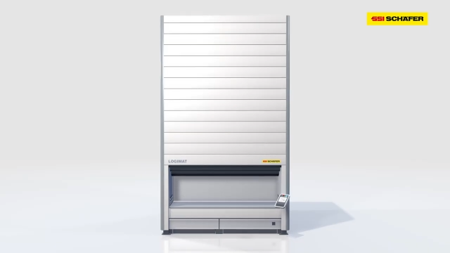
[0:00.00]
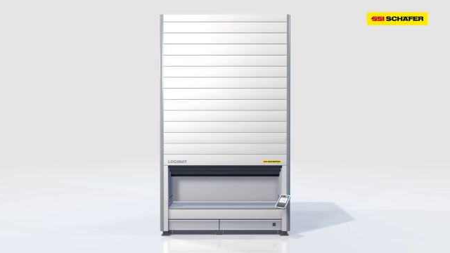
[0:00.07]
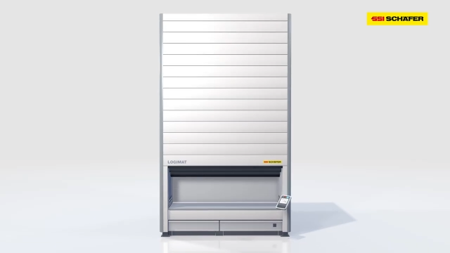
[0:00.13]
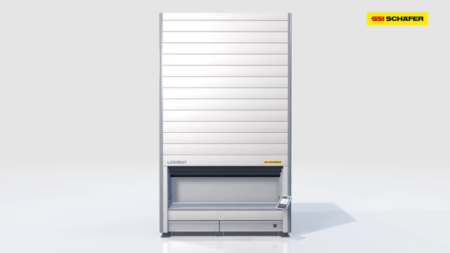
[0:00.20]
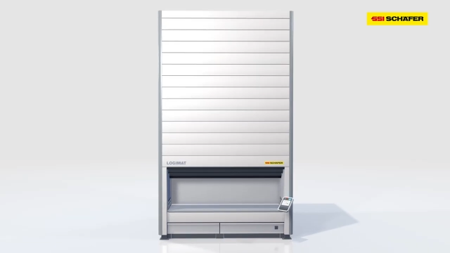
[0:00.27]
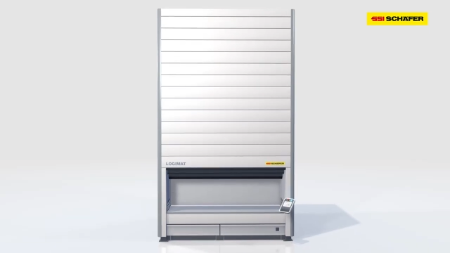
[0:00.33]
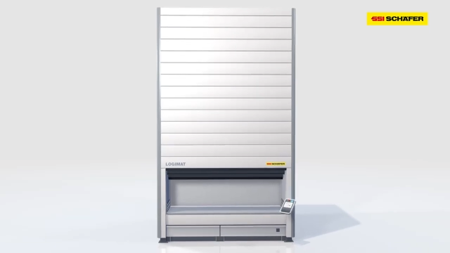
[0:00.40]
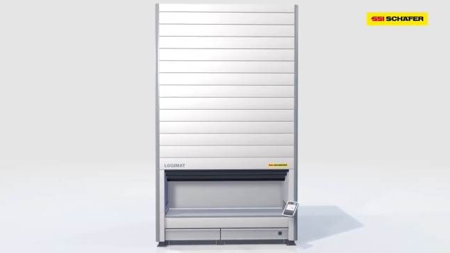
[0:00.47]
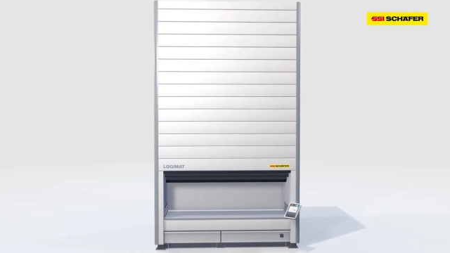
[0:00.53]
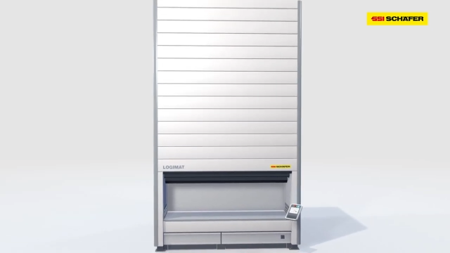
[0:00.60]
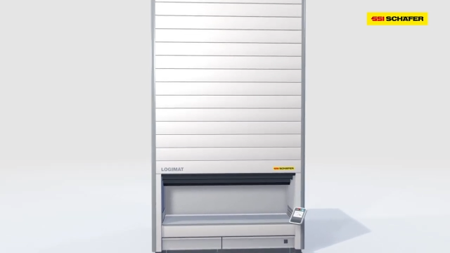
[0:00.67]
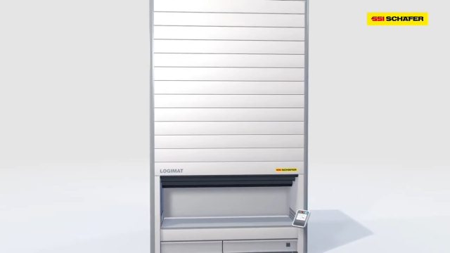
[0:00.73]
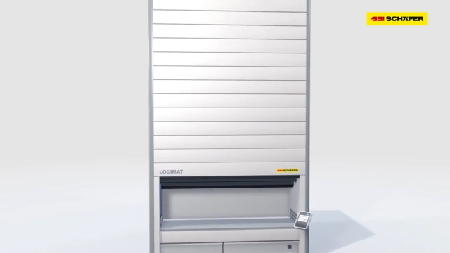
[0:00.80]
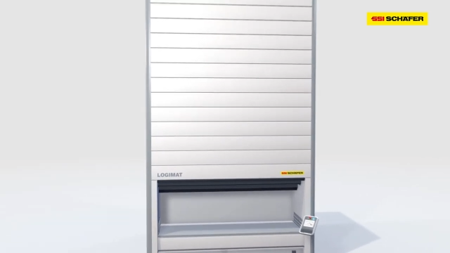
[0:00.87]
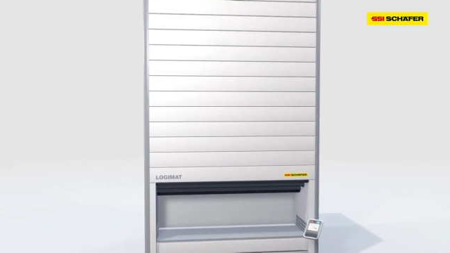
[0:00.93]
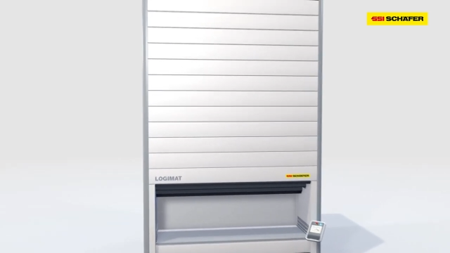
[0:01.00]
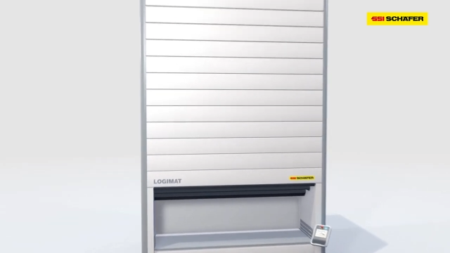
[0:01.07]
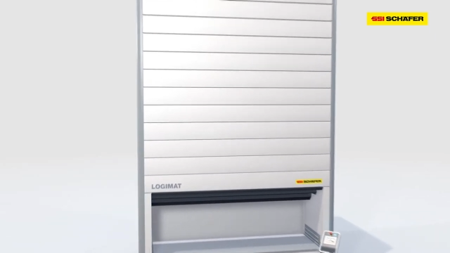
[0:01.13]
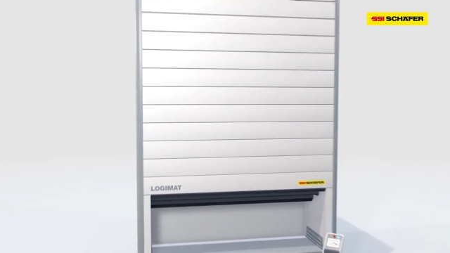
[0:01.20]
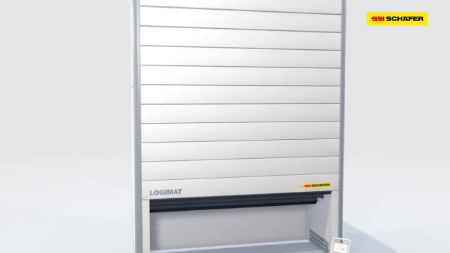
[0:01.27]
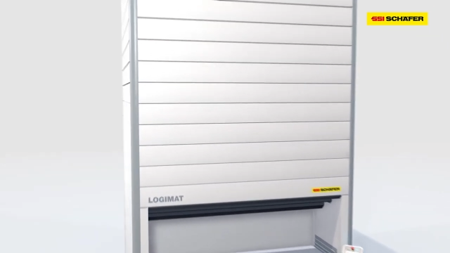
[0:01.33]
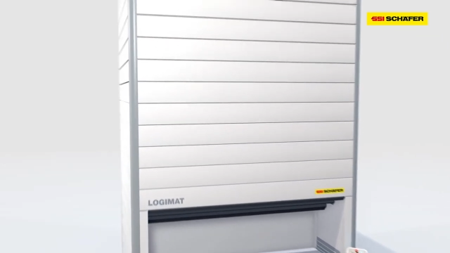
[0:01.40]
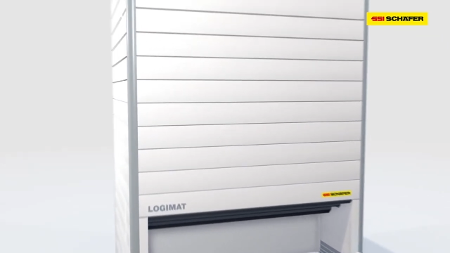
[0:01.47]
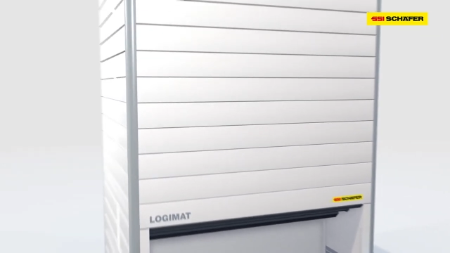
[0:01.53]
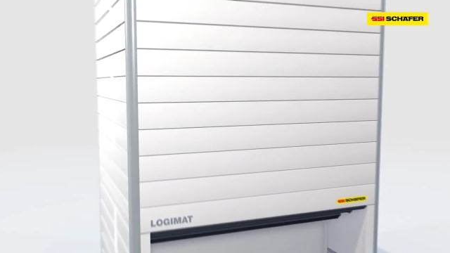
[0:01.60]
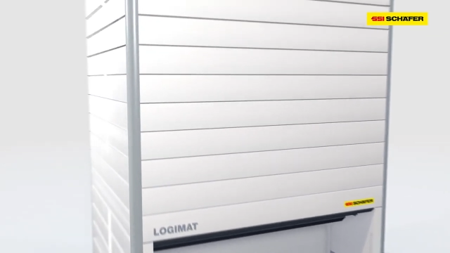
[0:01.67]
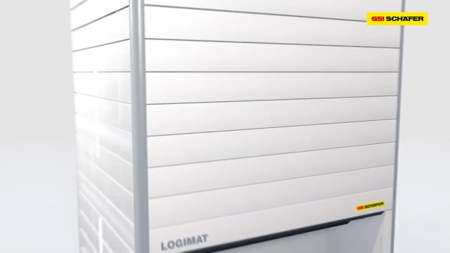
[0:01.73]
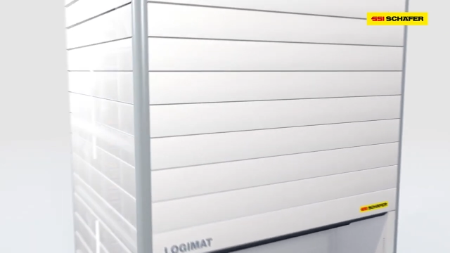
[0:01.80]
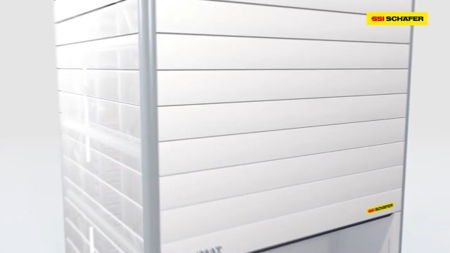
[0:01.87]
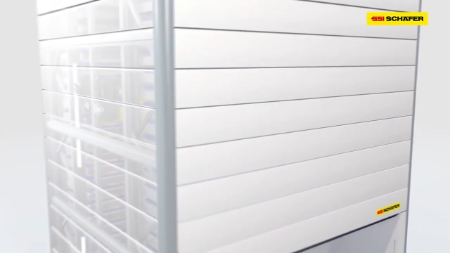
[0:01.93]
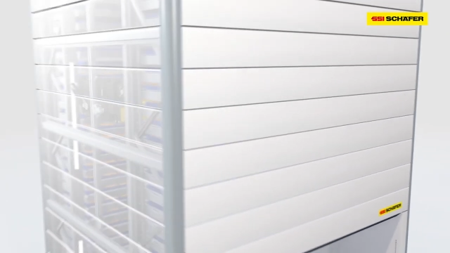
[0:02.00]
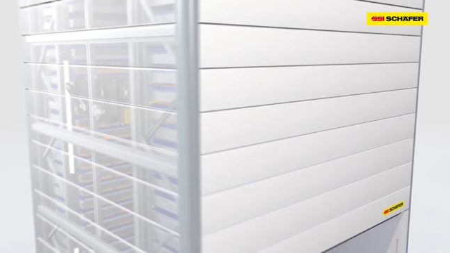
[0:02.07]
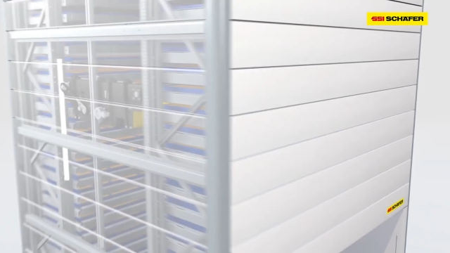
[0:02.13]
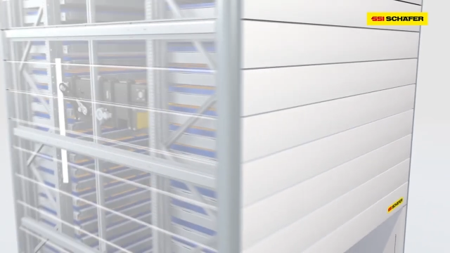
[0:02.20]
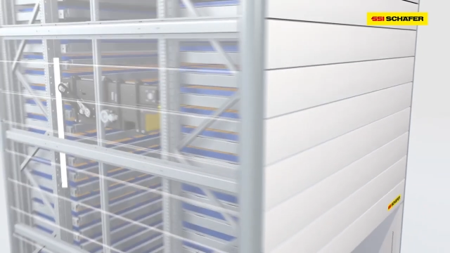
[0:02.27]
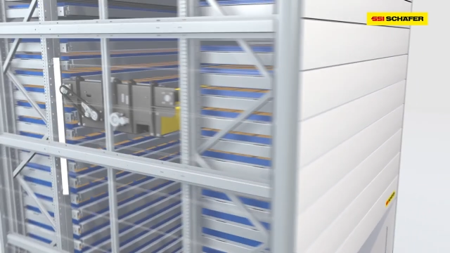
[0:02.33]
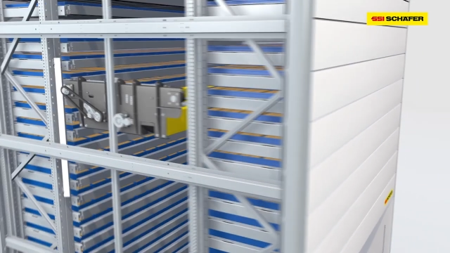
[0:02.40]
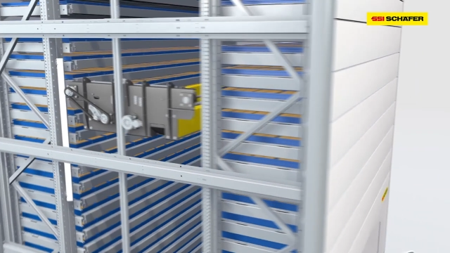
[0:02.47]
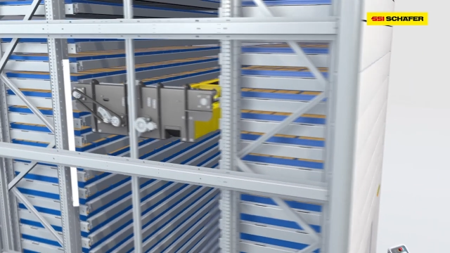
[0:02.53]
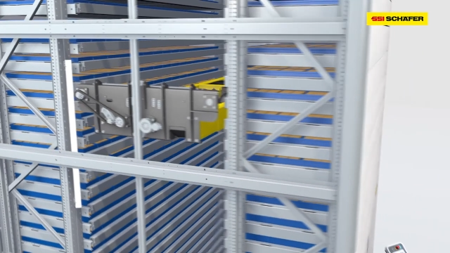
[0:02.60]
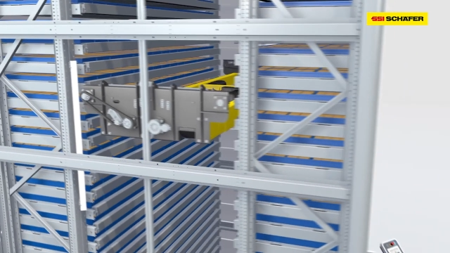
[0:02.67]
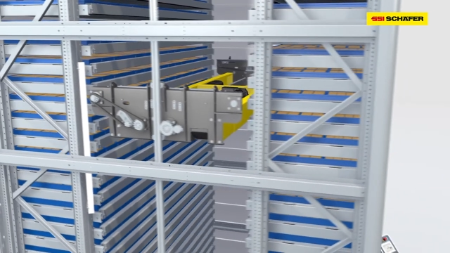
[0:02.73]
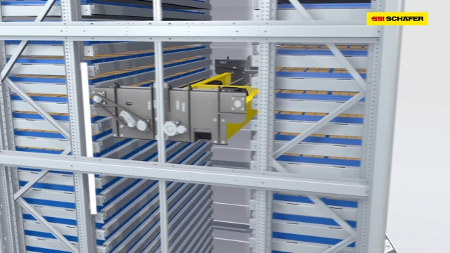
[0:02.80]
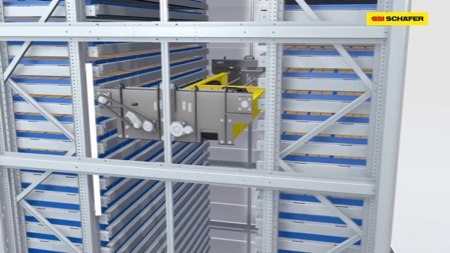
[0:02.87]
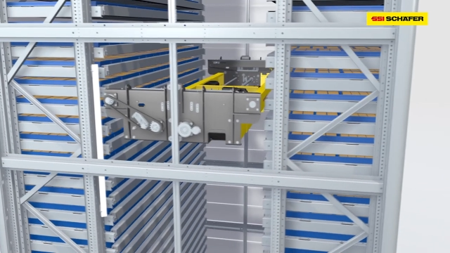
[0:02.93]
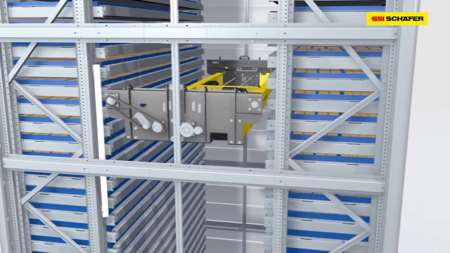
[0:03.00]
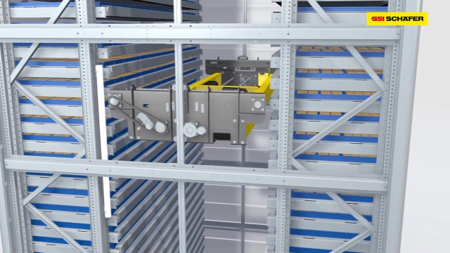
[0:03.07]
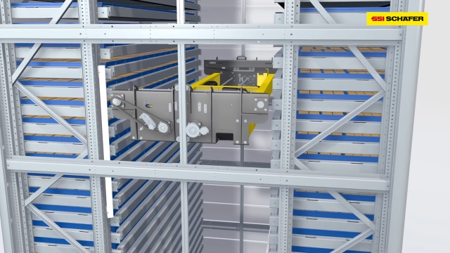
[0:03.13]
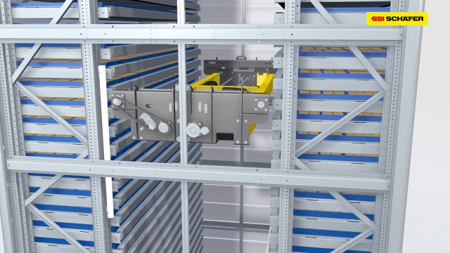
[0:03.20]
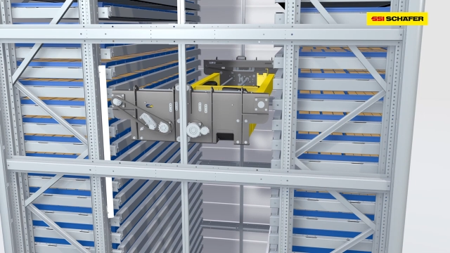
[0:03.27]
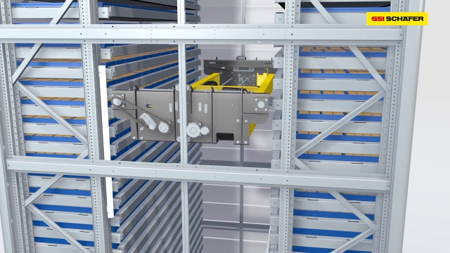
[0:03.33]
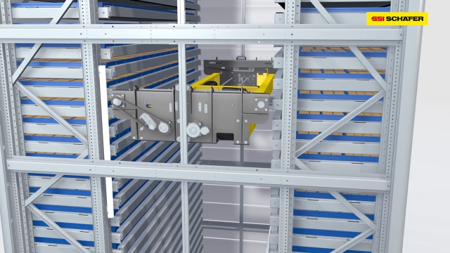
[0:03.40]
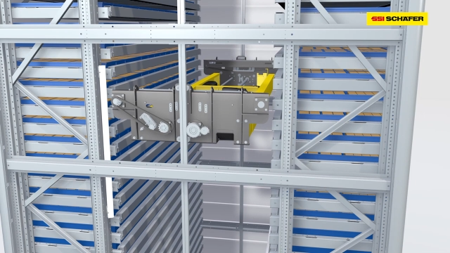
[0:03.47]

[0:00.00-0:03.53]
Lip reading: [unreadable: no face in view]